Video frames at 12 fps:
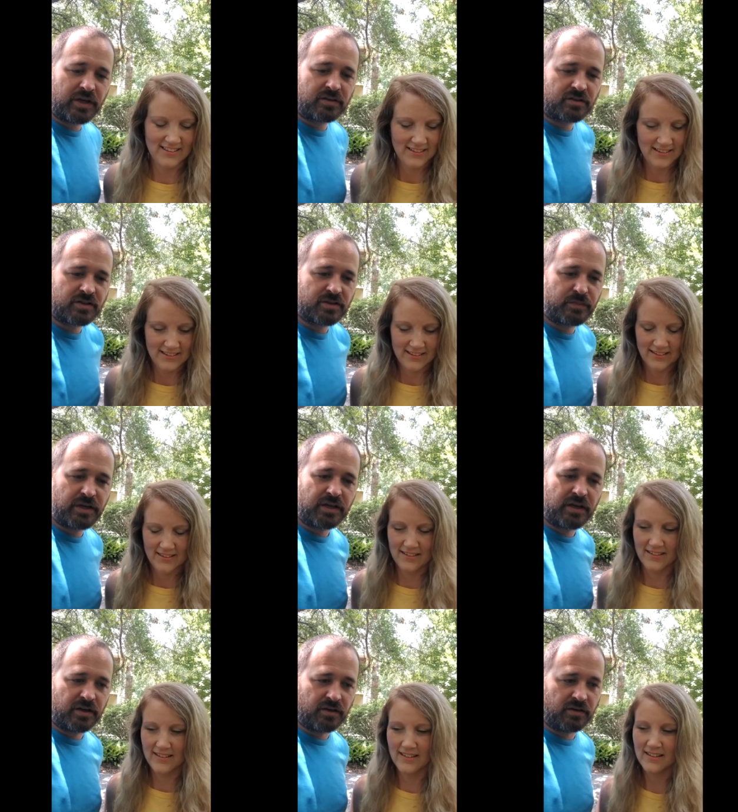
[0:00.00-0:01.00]
Speaker 1: to just be
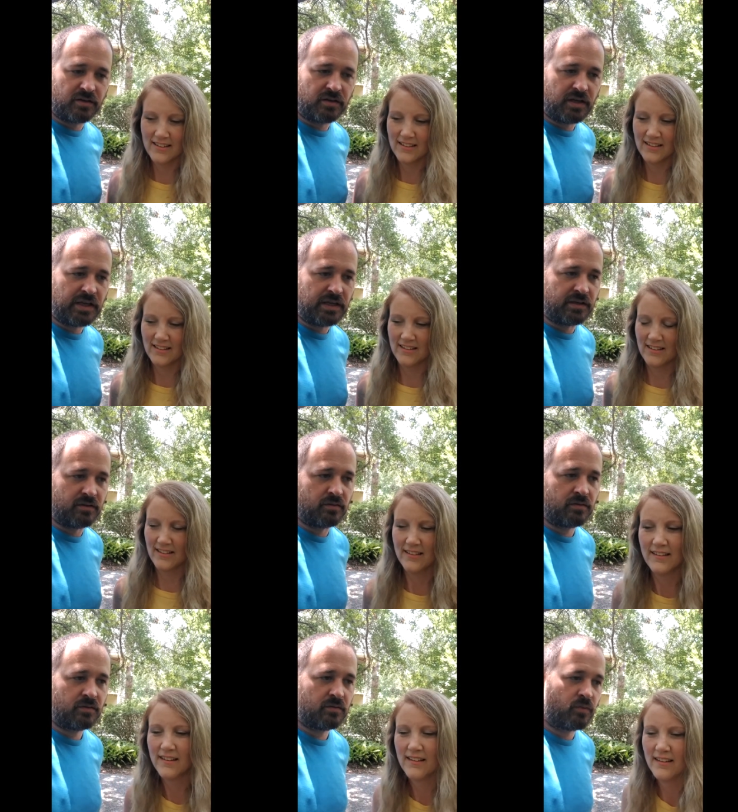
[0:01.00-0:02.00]
there and and
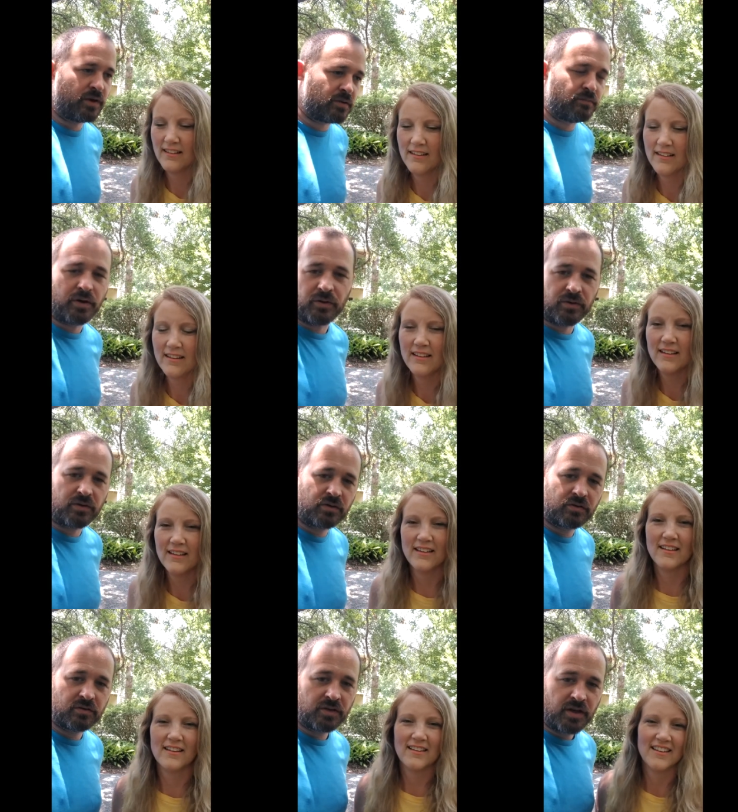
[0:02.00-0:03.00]
we could both
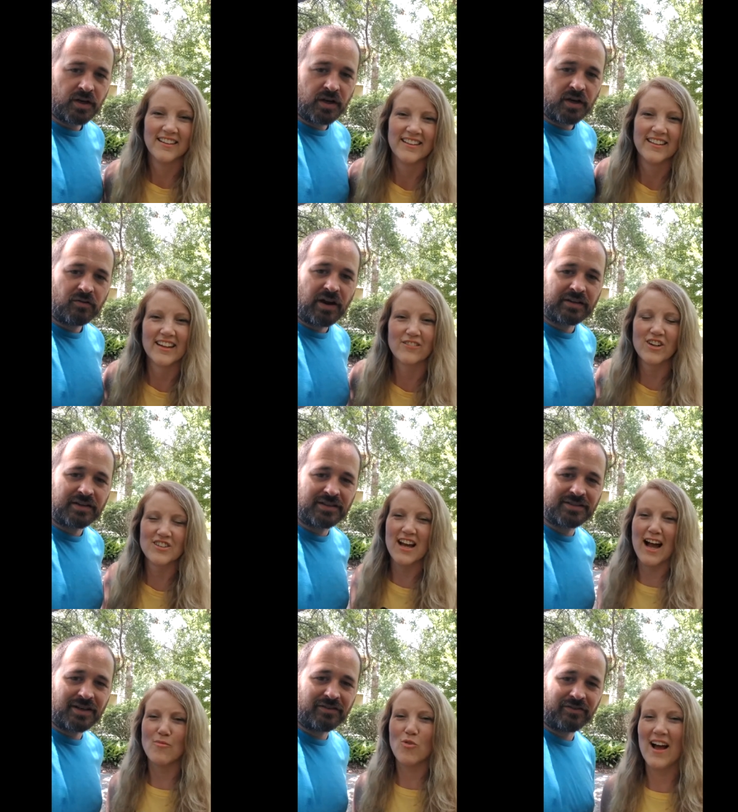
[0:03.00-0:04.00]
like rack things
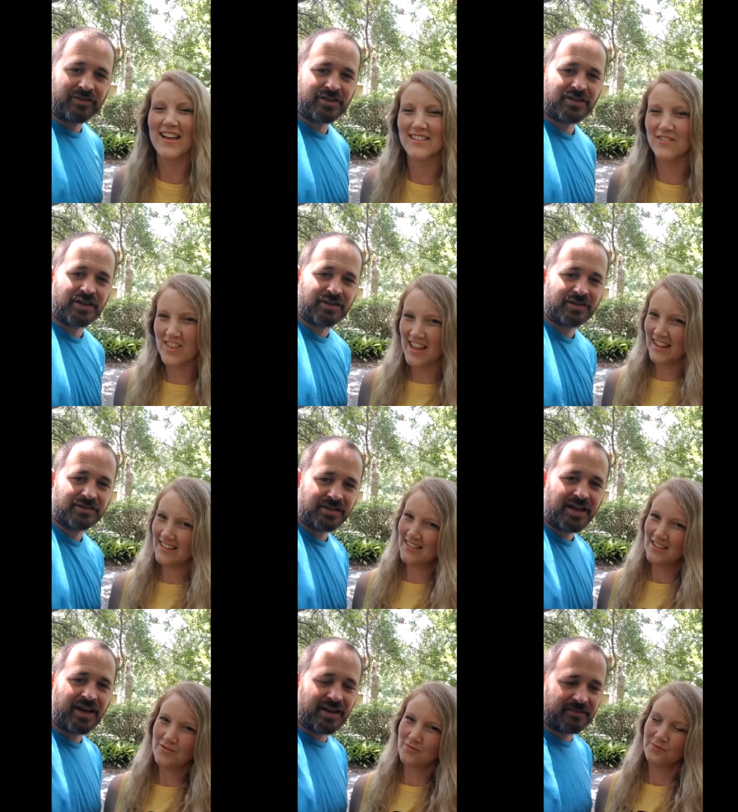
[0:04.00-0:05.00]
off of each other.
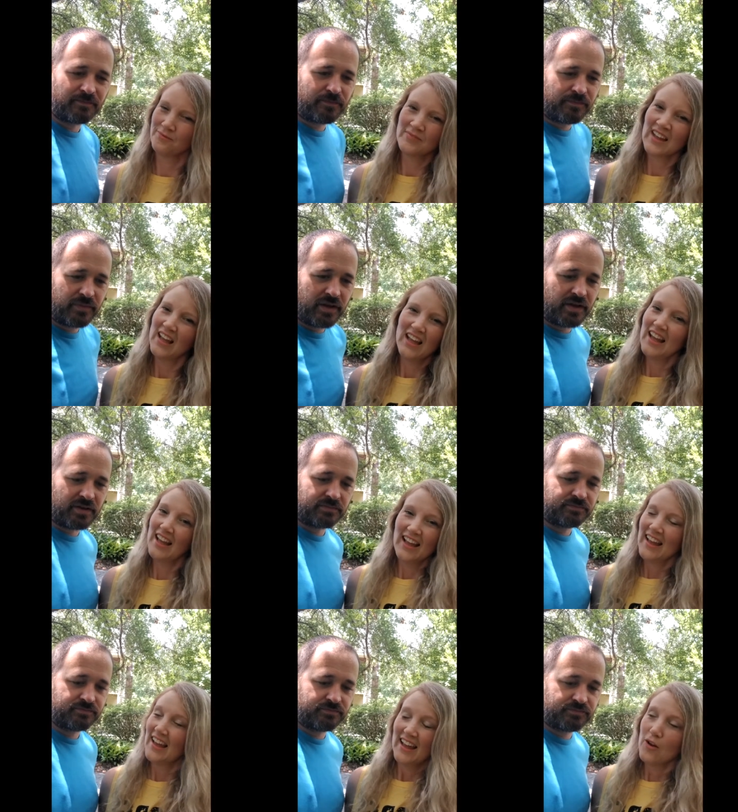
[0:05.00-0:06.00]
Yeah, yeah.
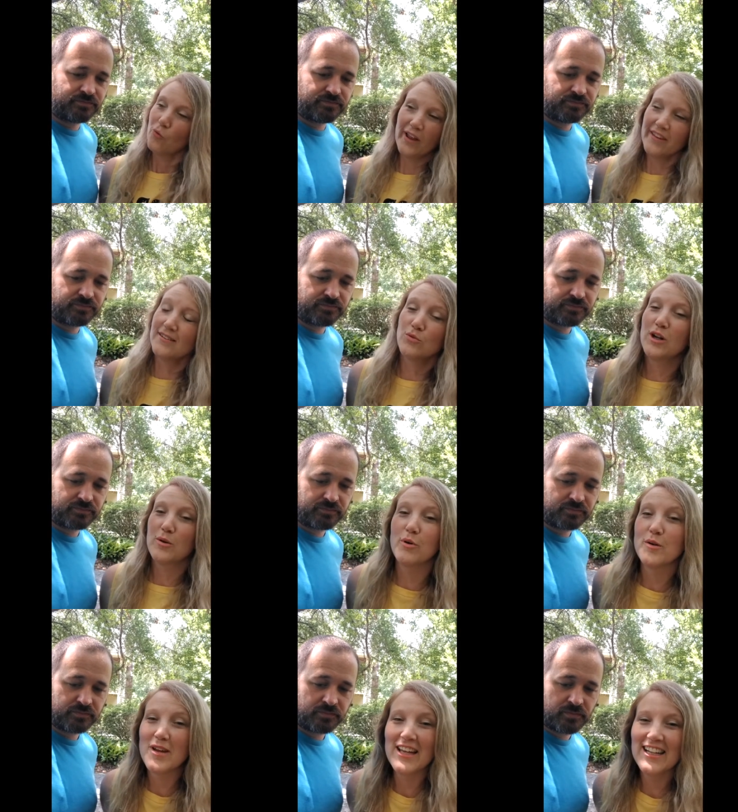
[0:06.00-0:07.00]
Speaker 2: Well, this is one
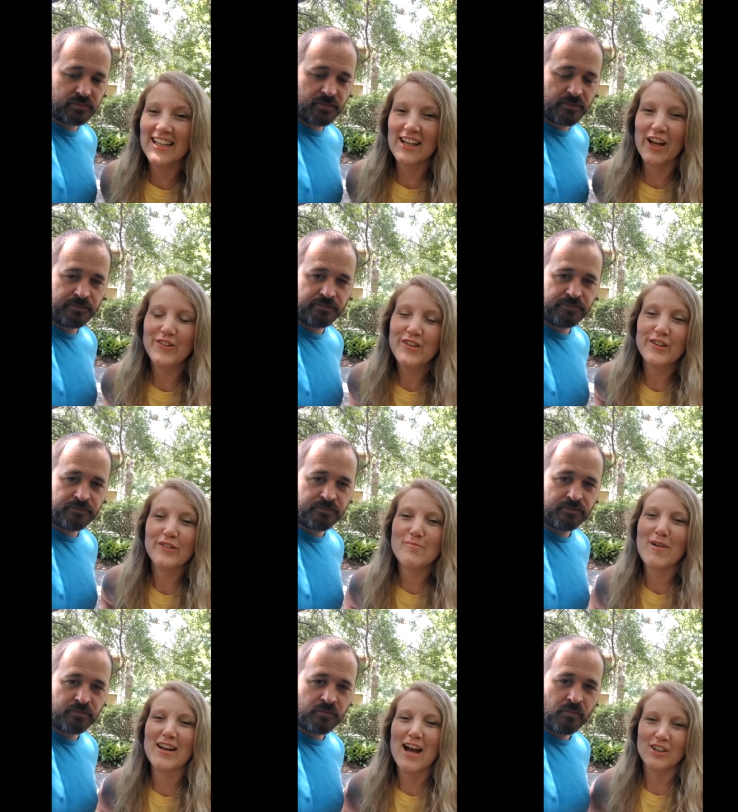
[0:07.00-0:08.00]
appointment he didn't go to, and my
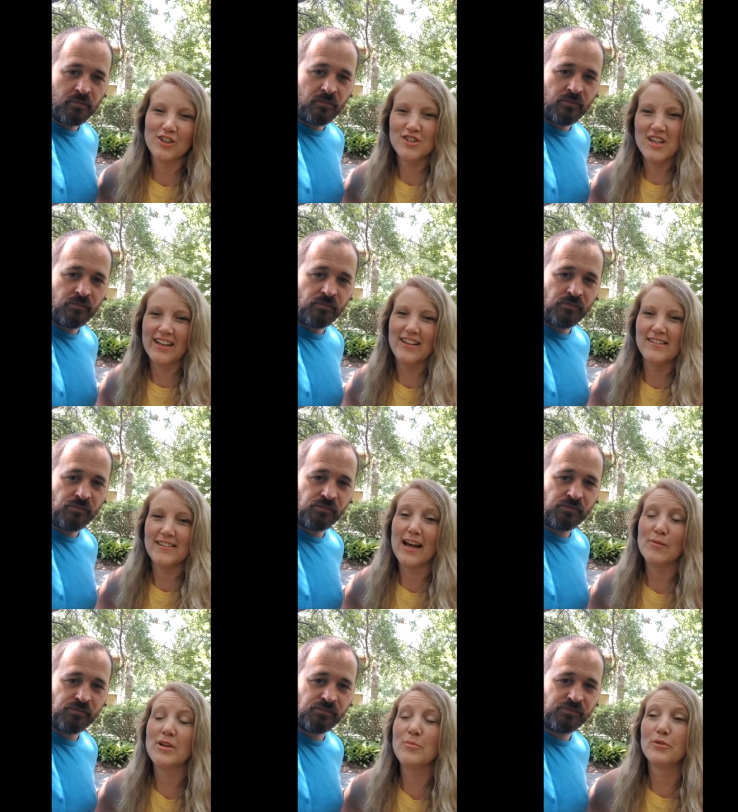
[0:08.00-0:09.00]
doctor checked inside
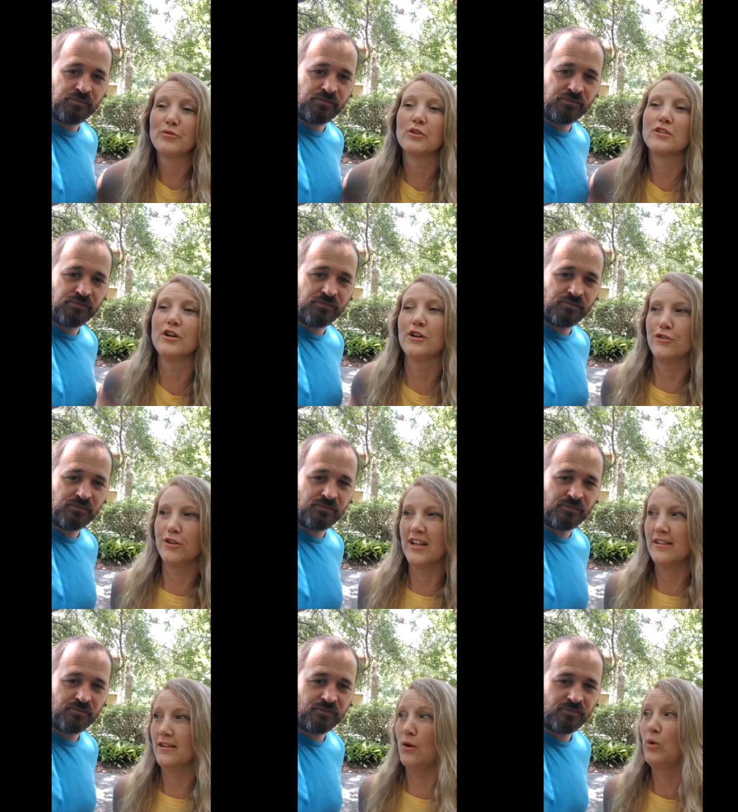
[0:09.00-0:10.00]
me before surgery and
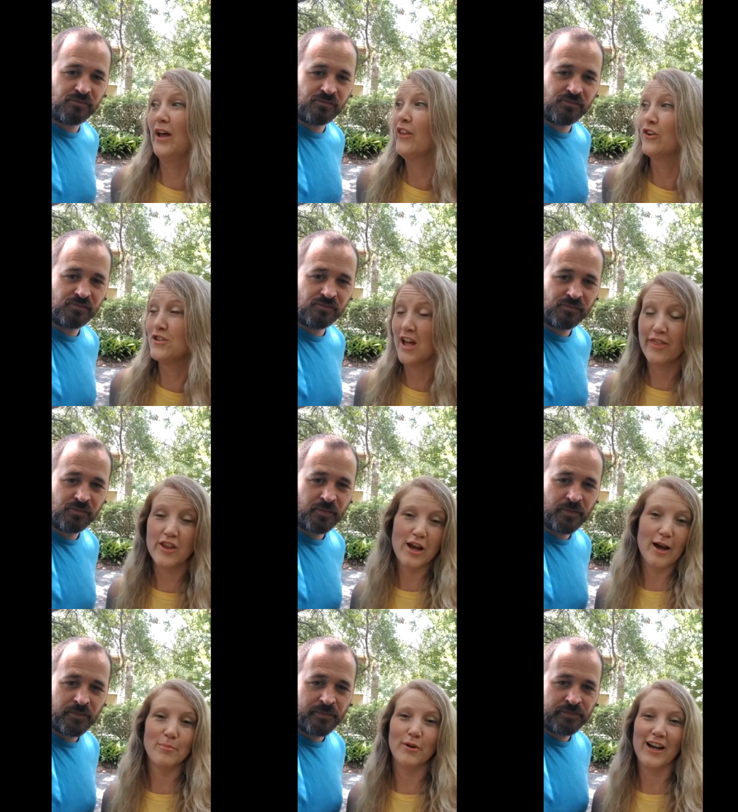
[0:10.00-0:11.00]
said, "Well, there's nothing to
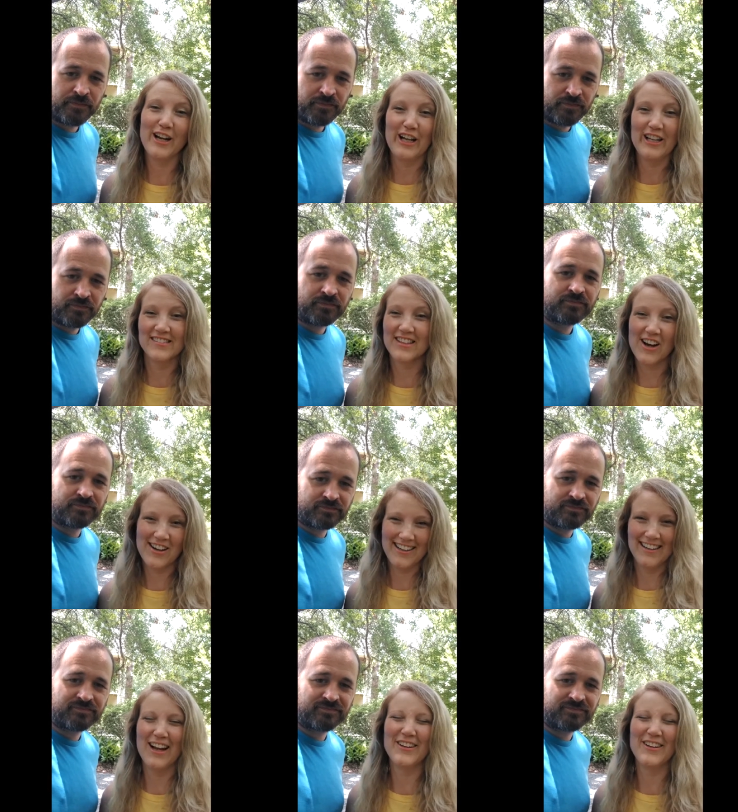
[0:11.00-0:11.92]
operate on; it's gone." And I